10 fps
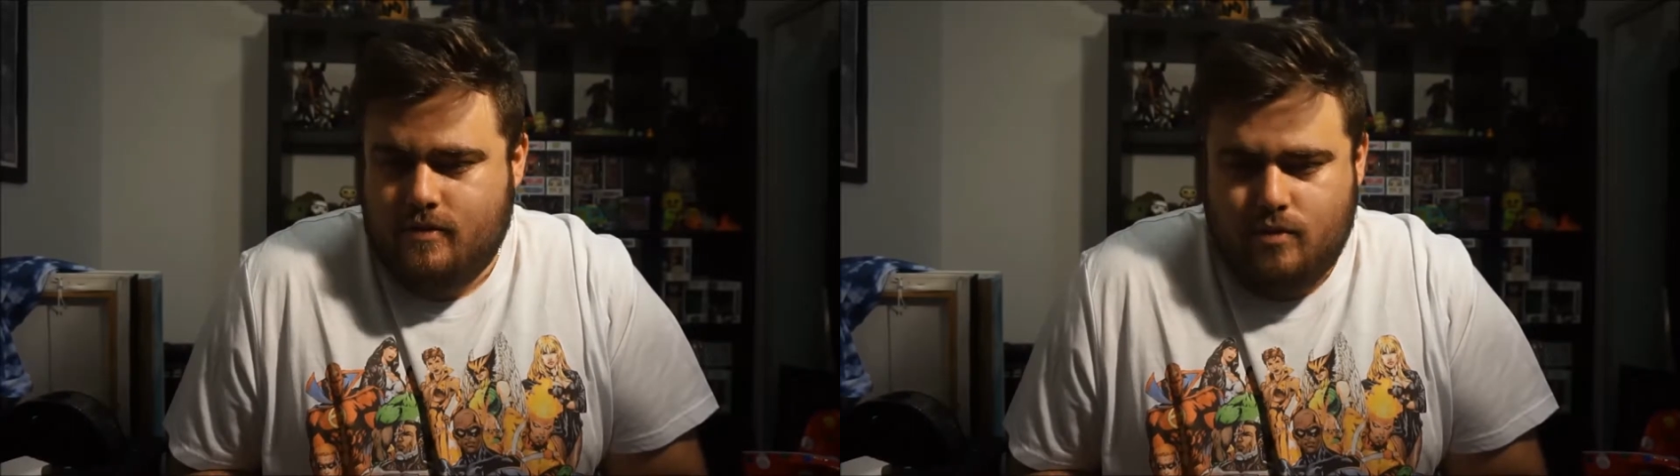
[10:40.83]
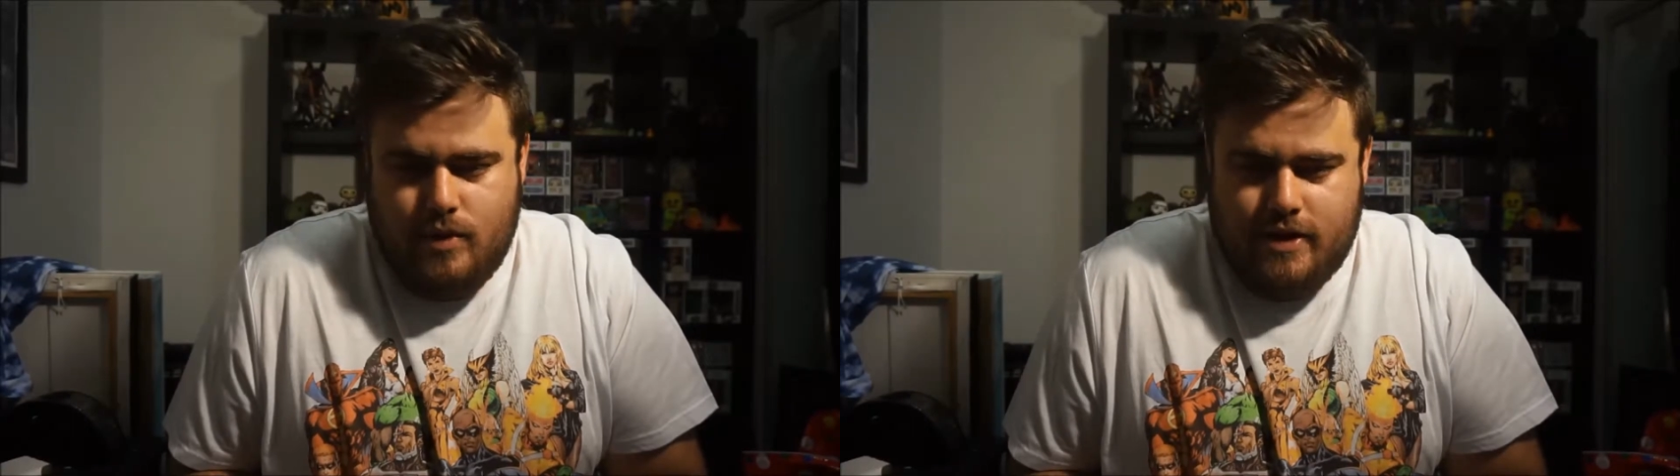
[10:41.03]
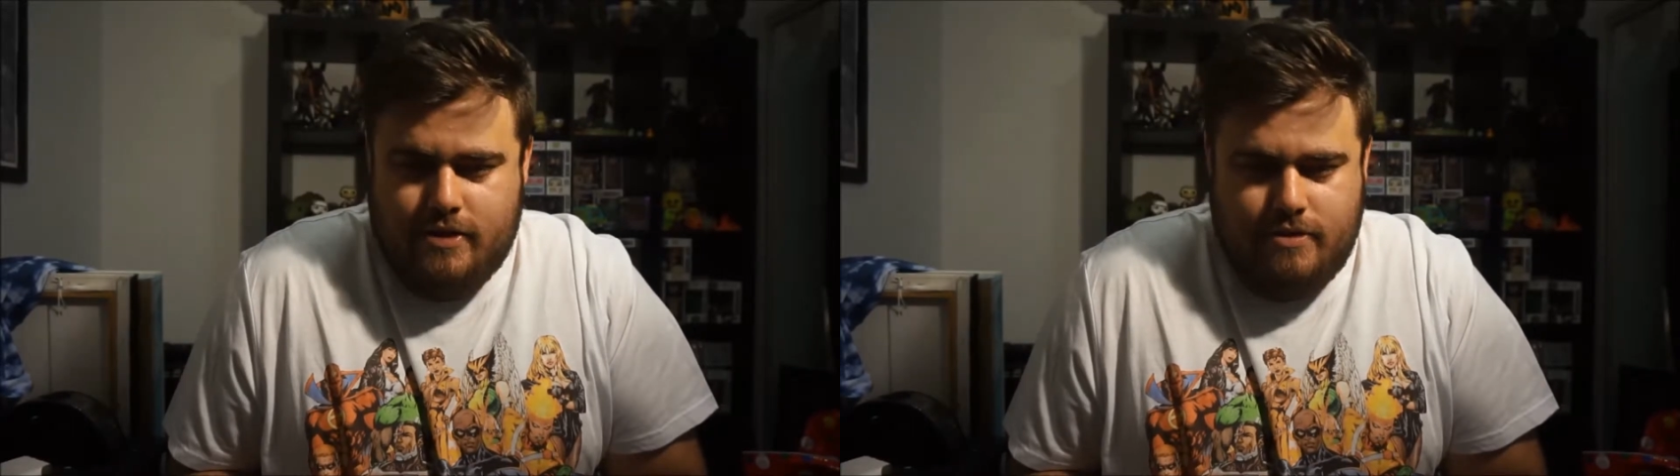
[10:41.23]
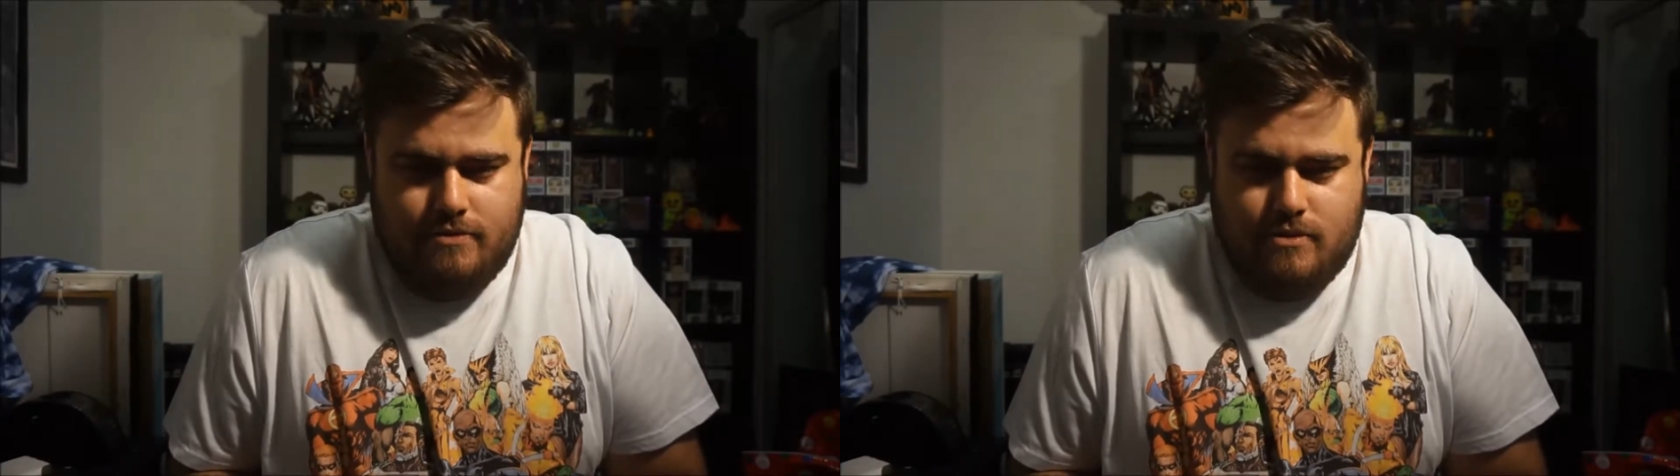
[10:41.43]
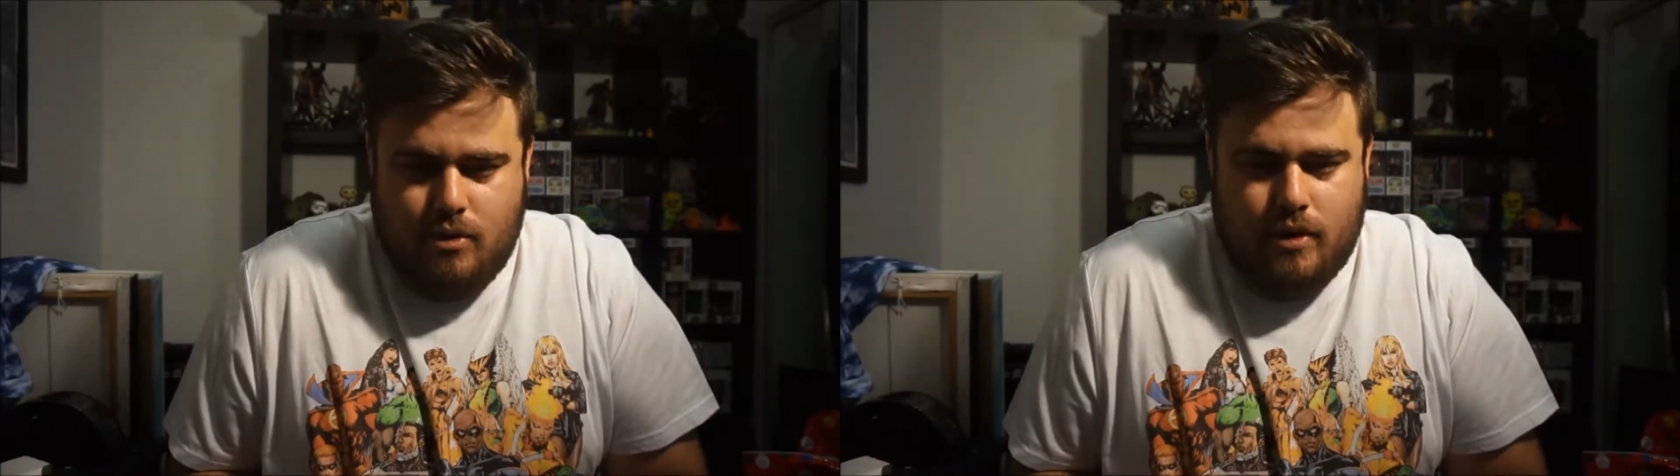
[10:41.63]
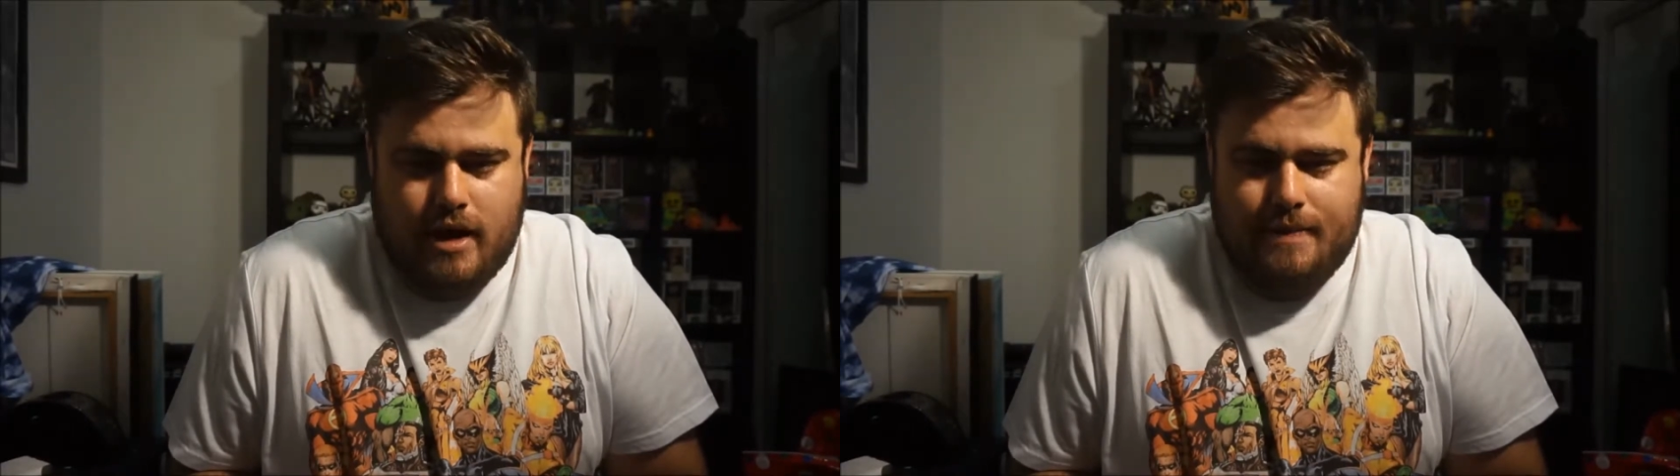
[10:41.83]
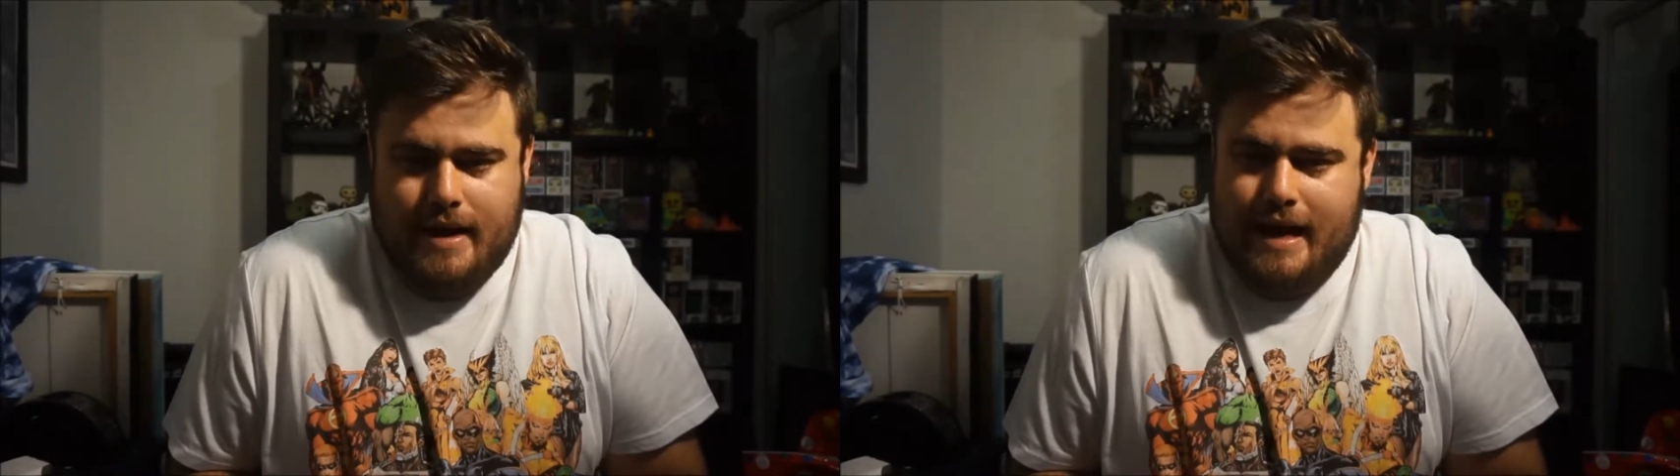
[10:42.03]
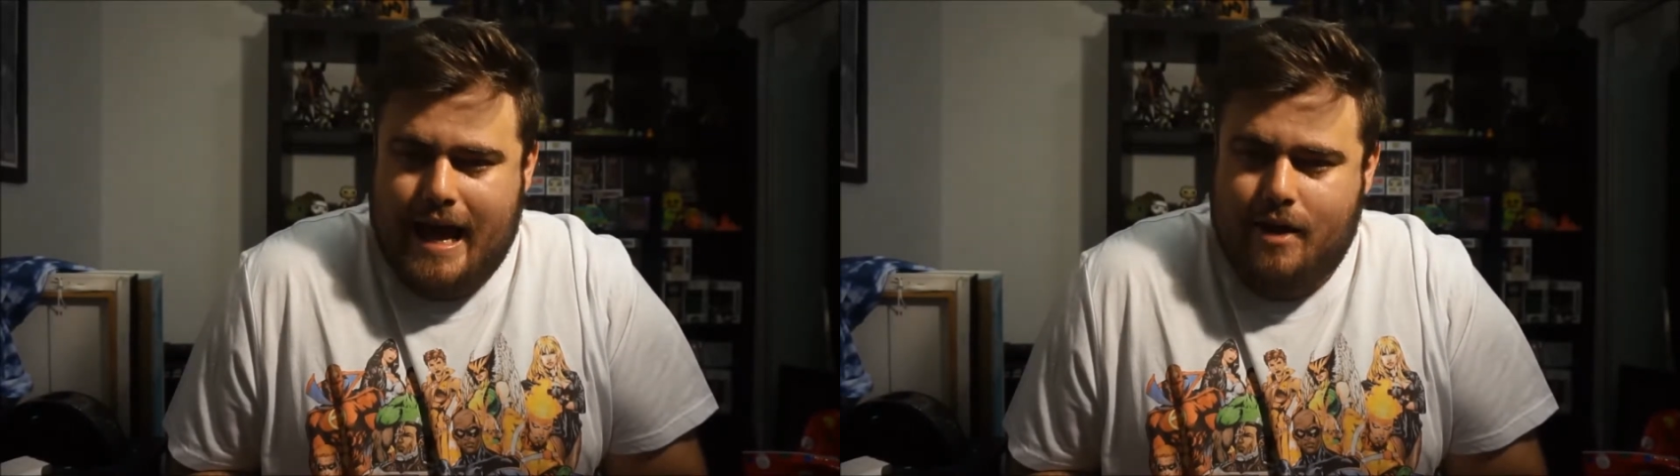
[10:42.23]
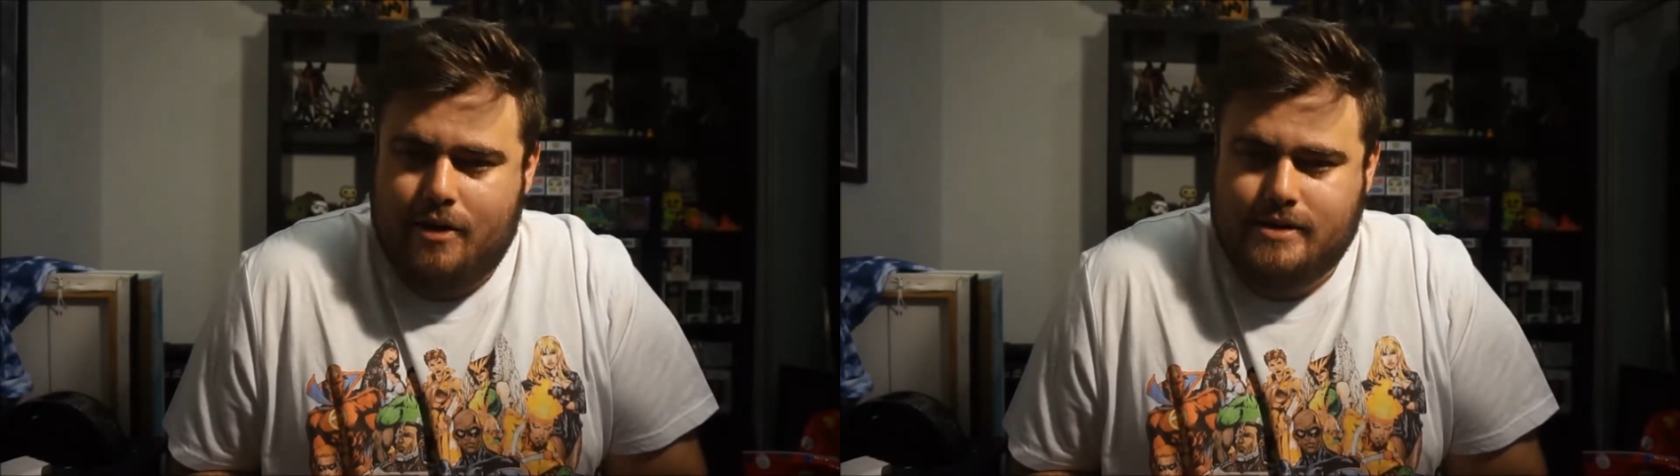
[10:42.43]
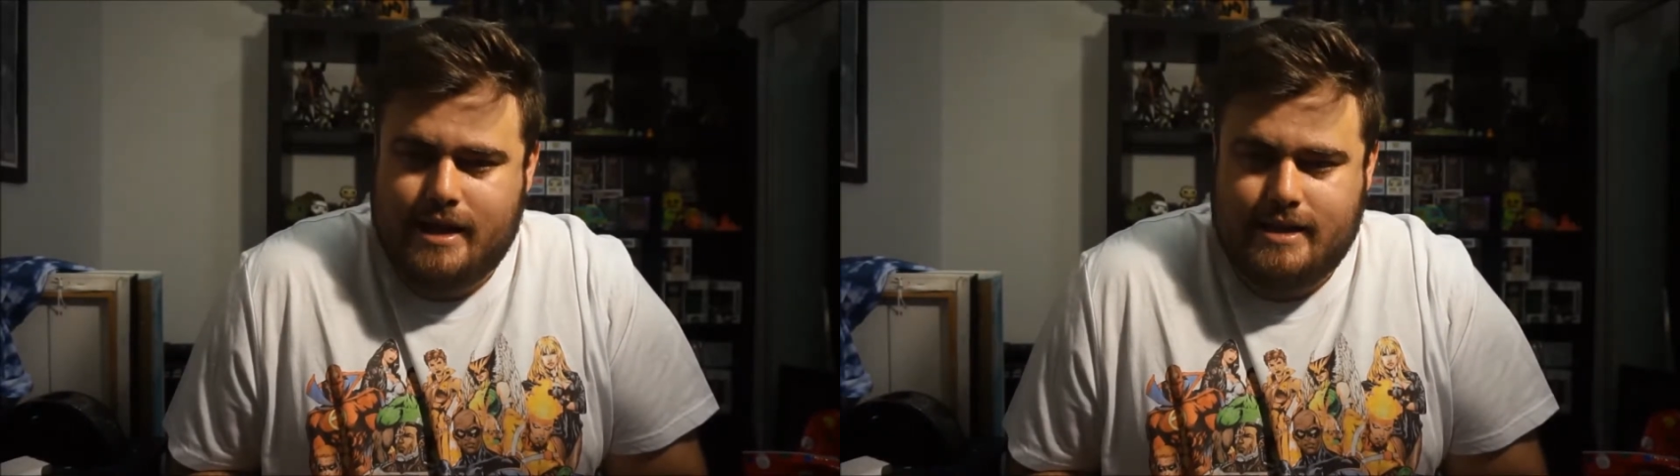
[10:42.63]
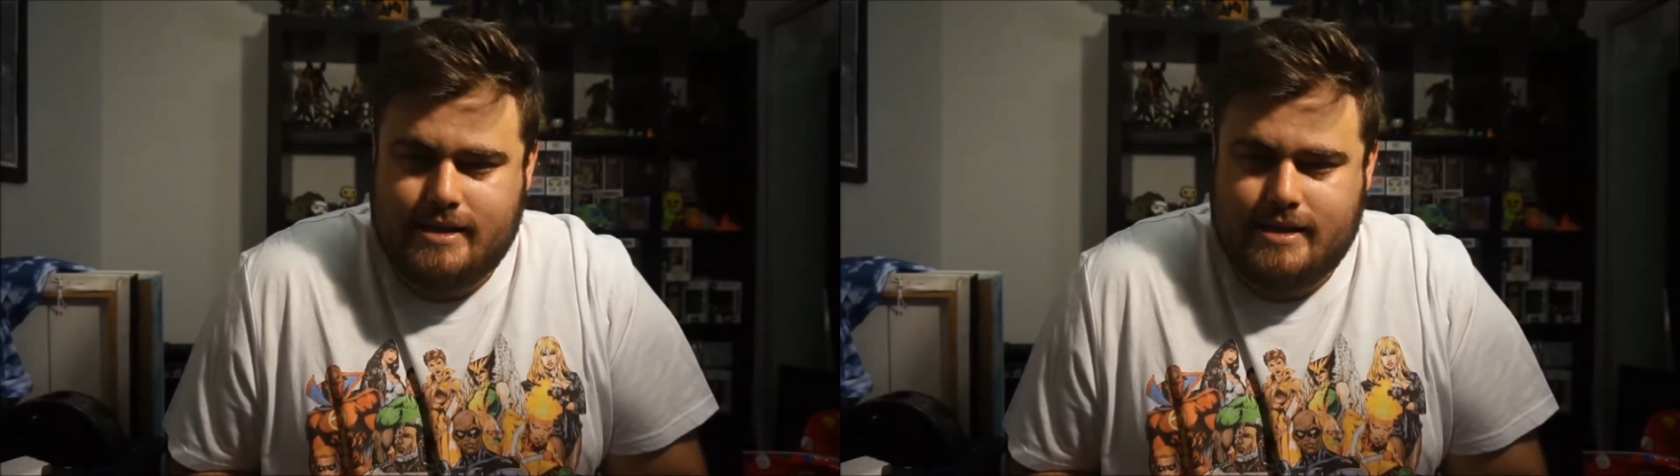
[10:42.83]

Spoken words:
with talking about how I was getting